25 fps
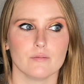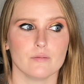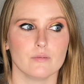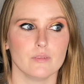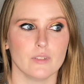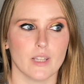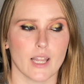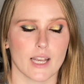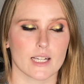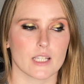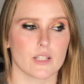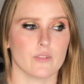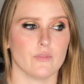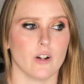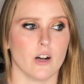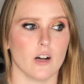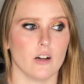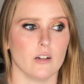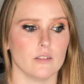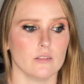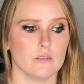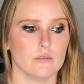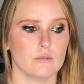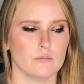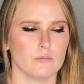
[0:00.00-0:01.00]
next
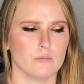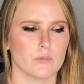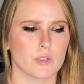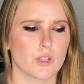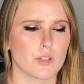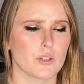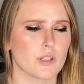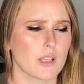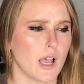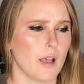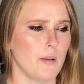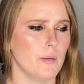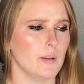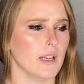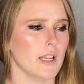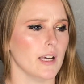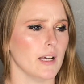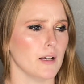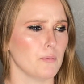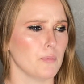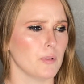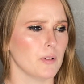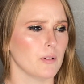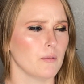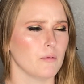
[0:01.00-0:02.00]
fall, which is coming
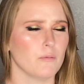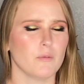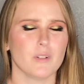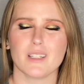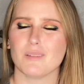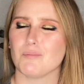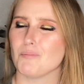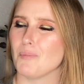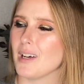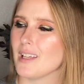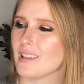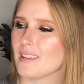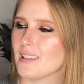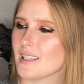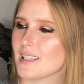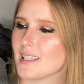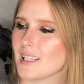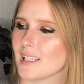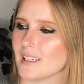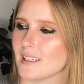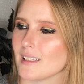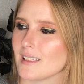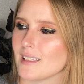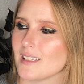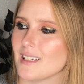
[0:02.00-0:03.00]
up. What month is
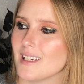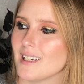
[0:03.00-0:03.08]
it?